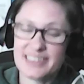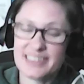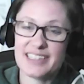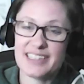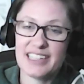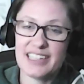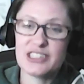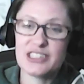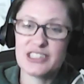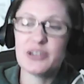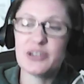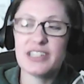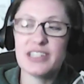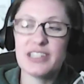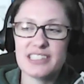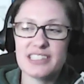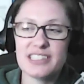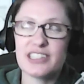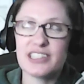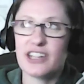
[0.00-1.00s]
And so it
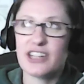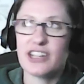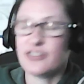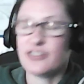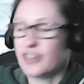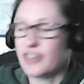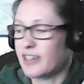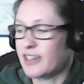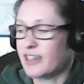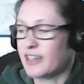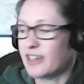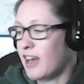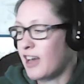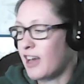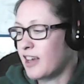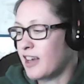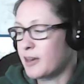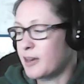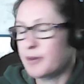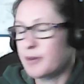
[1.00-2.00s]
is a lot of fun.
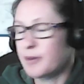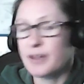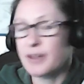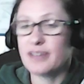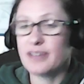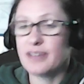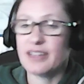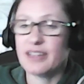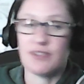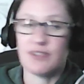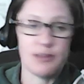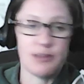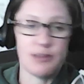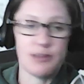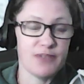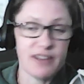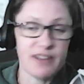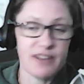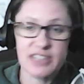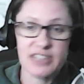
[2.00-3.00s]
If you've
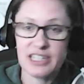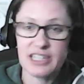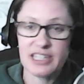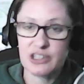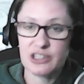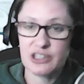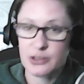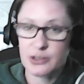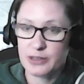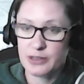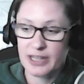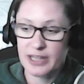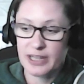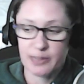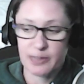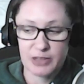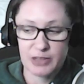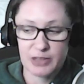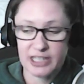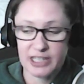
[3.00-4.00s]
never done it and you're going to
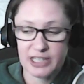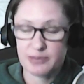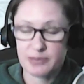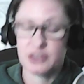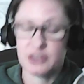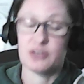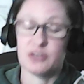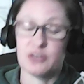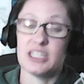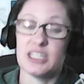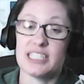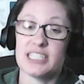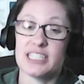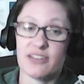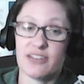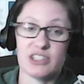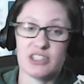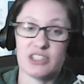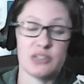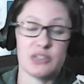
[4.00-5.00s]
Animal Kingdom soon,
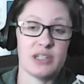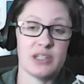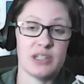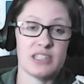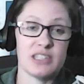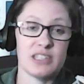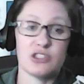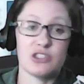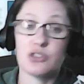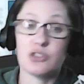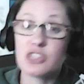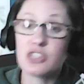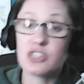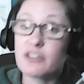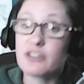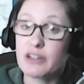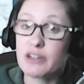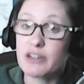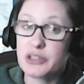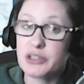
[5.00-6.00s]
definitely do it. It's usually
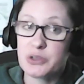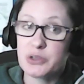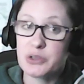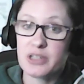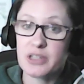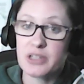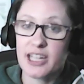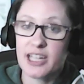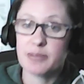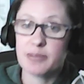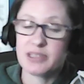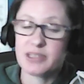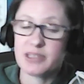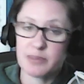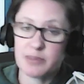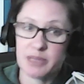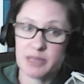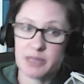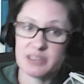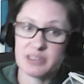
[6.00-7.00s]
a very short line, but
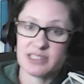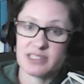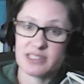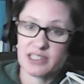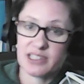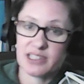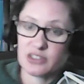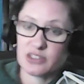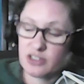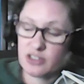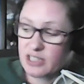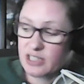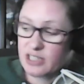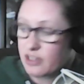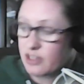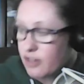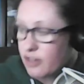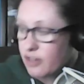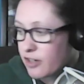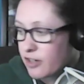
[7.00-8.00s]
sometimes these lines start to
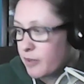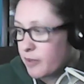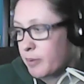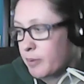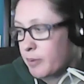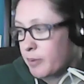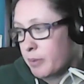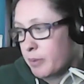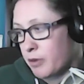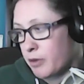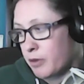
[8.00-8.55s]
get longer when people already